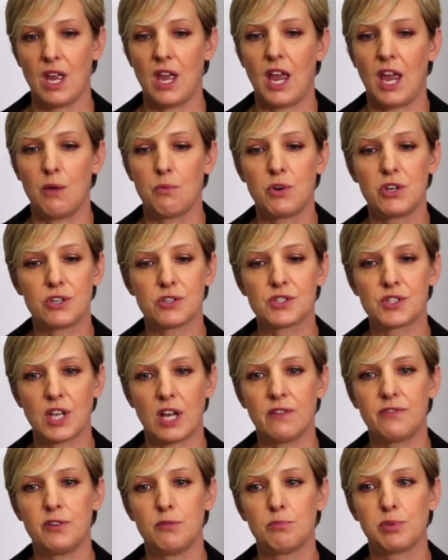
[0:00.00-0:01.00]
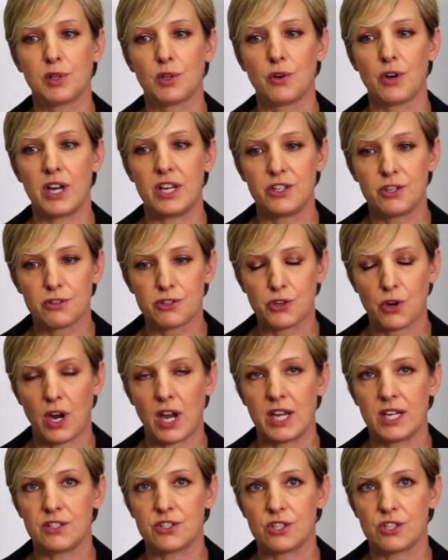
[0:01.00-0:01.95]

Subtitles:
And when you're self-employed, you're trying